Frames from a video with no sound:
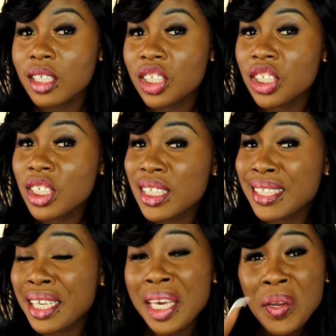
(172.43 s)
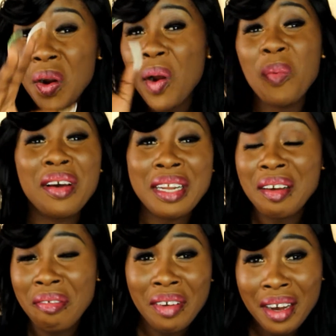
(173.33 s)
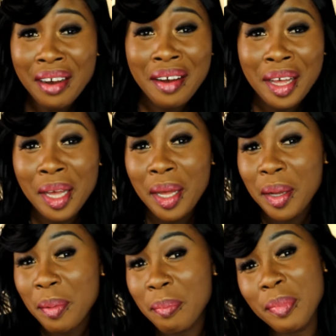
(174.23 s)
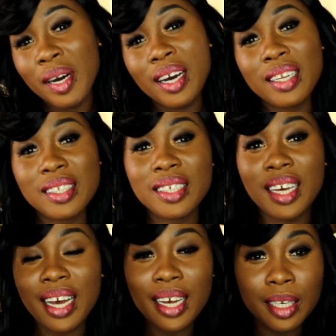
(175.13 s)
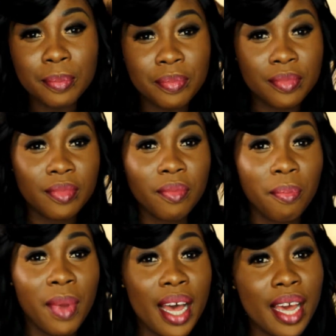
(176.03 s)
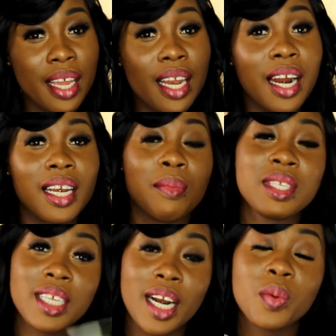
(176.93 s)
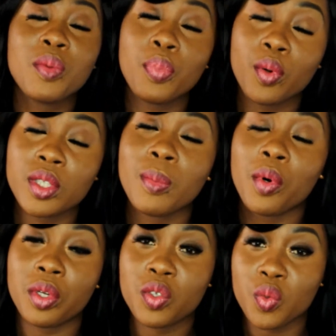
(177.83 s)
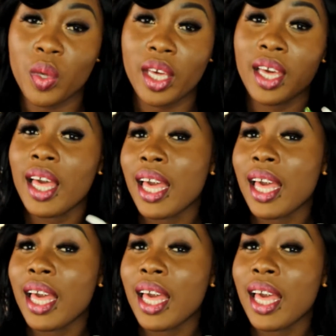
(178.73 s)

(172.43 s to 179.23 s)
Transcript: She's cute or whatever, but let me start with the pros about this wig.